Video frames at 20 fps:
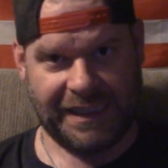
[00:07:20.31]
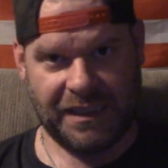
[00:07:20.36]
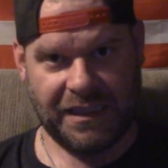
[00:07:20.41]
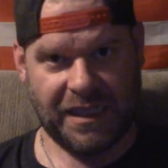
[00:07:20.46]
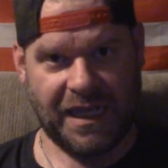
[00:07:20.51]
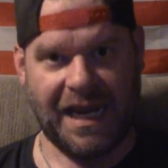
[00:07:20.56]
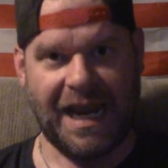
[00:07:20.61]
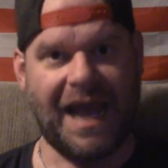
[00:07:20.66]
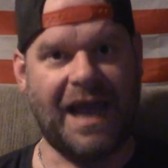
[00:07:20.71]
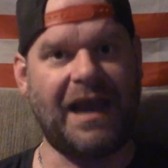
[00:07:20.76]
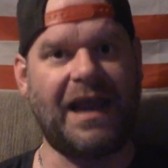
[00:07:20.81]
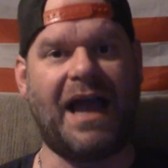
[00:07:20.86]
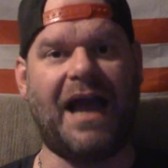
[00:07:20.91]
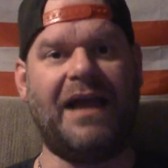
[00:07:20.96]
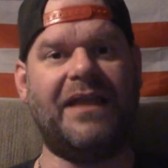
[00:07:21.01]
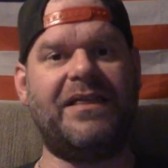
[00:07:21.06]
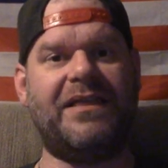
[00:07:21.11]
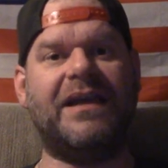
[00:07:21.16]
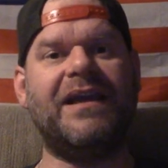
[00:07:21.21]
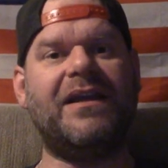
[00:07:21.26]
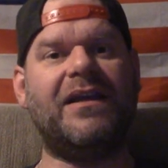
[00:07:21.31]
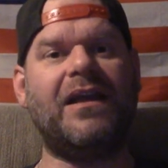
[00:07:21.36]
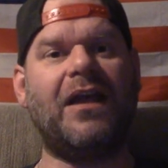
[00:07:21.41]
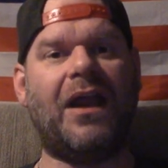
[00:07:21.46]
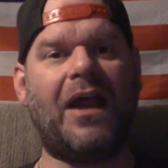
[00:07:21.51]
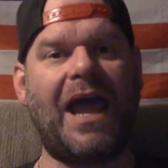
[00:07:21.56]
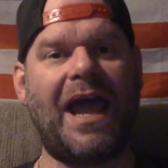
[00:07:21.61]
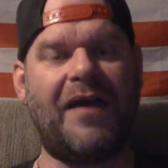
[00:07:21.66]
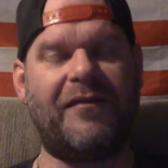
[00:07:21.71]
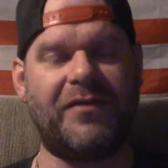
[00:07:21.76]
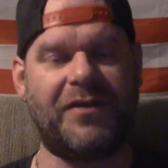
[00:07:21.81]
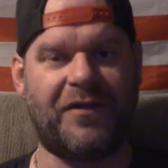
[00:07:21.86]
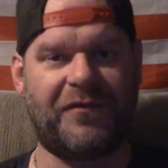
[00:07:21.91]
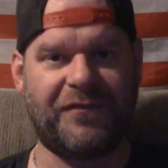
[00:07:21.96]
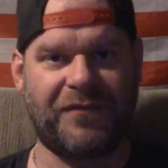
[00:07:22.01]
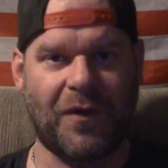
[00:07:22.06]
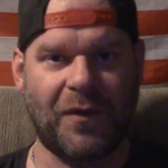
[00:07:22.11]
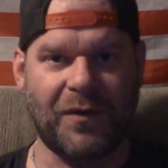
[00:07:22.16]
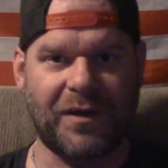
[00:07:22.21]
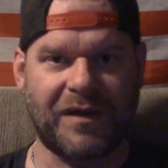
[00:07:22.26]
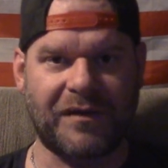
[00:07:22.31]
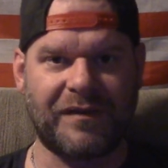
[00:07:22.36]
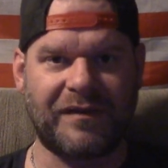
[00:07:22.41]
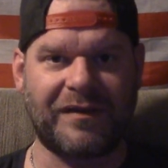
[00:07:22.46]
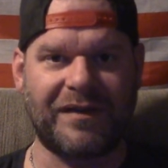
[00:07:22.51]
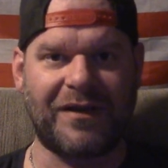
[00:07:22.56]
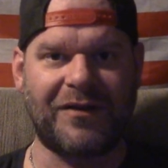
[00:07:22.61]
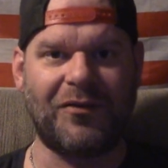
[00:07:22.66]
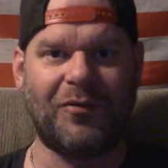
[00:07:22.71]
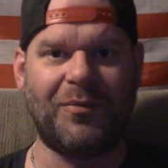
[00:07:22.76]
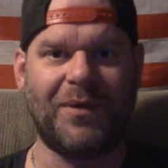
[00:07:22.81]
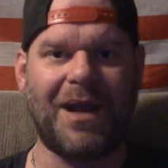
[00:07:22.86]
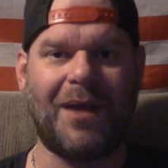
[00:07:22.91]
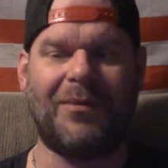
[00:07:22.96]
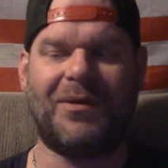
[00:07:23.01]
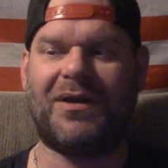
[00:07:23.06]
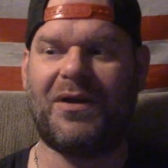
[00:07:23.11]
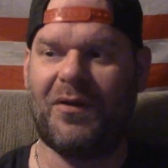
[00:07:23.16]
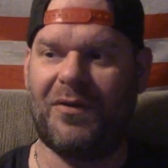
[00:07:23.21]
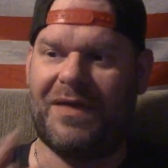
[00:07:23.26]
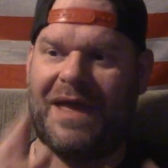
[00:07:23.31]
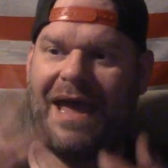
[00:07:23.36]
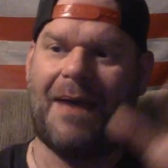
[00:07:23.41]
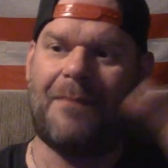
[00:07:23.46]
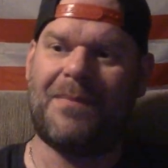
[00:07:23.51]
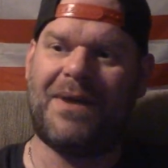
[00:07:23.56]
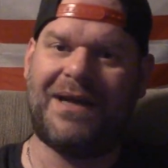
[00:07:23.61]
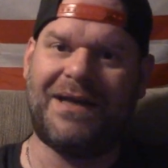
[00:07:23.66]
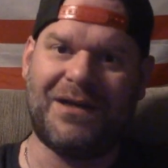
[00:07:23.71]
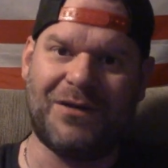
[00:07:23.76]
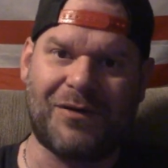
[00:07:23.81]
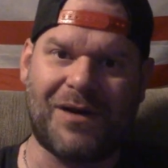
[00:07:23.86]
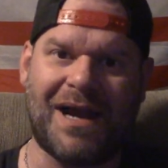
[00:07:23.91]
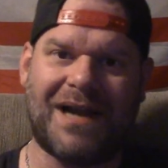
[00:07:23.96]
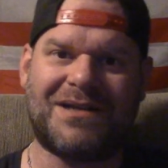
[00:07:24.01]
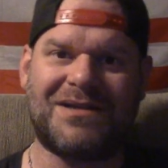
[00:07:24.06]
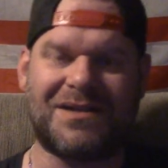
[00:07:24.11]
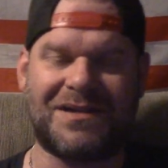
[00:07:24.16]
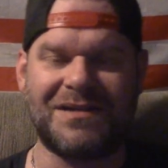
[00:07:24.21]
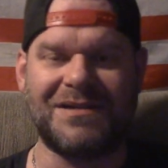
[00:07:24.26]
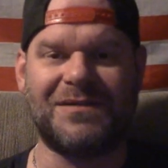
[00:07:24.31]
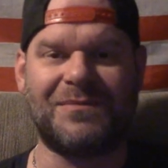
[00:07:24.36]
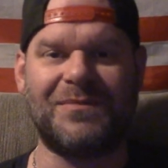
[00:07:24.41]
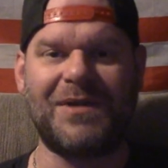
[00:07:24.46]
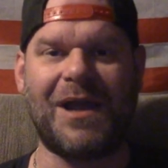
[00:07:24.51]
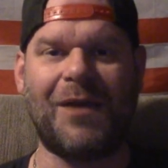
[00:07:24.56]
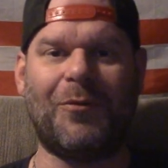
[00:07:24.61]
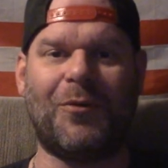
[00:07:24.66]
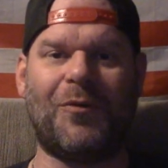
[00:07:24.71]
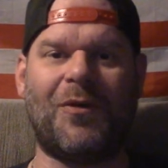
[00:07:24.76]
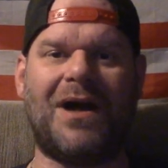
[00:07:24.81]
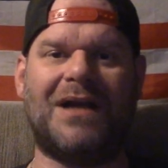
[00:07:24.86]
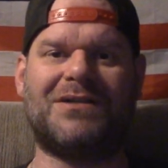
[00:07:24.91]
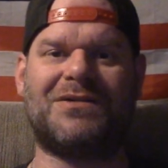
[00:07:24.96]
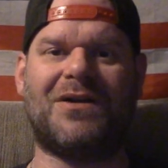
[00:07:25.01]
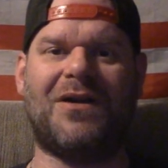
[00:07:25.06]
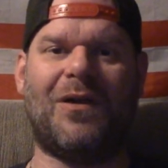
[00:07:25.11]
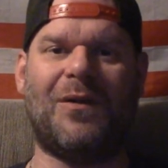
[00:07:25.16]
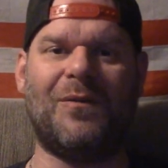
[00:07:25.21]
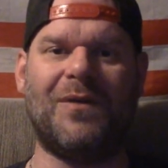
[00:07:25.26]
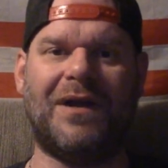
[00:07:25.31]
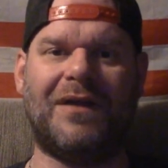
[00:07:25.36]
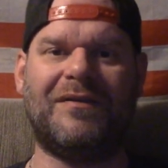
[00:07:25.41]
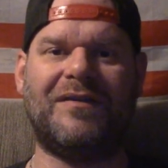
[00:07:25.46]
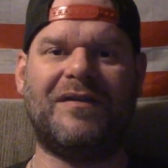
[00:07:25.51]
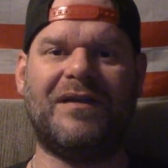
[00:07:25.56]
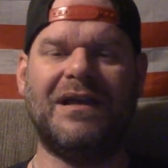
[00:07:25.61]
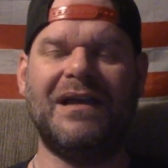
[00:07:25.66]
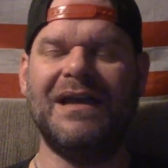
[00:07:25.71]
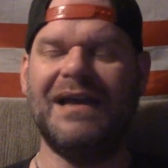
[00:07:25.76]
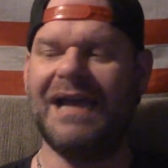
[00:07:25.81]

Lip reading: Like, I think it'll have enough focus that it'll be able to go that many directions and be able to watch it all at once